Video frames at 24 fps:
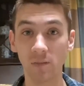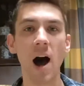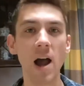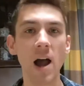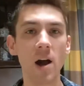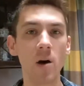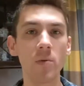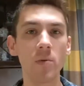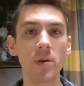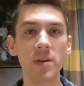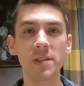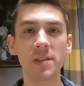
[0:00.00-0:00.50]
I
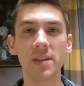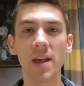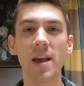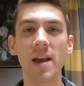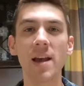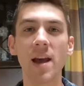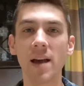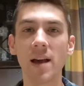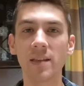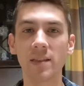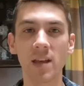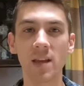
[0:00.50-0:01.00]
always say
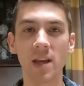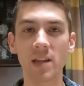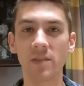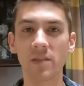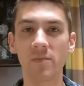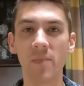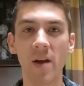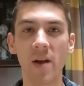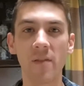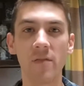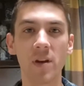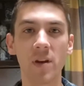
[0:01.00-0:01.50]
at the end of
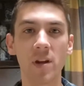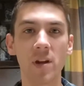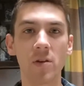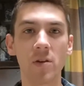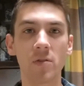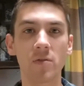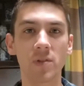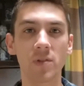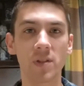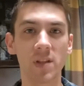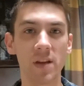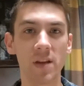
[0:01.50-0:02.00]
my
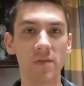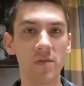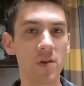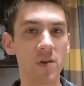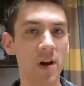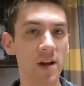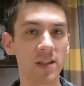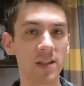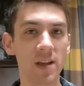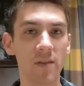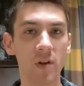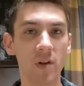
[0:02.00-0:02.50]
videos, if you
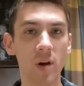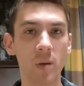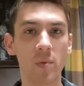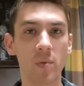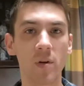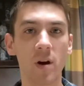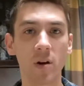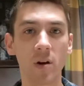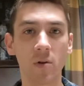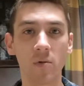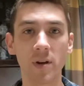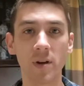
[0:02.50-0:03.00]
guys have any
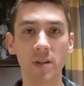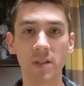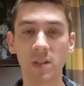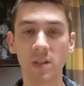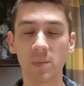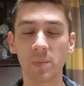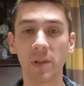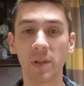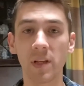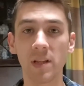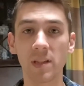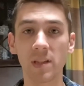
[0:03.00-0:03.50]
prayer requests,
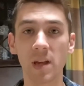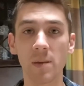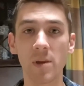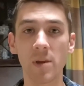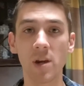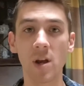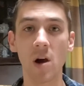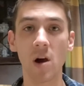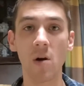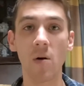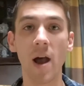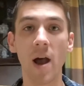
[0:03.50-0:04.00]
please let me know.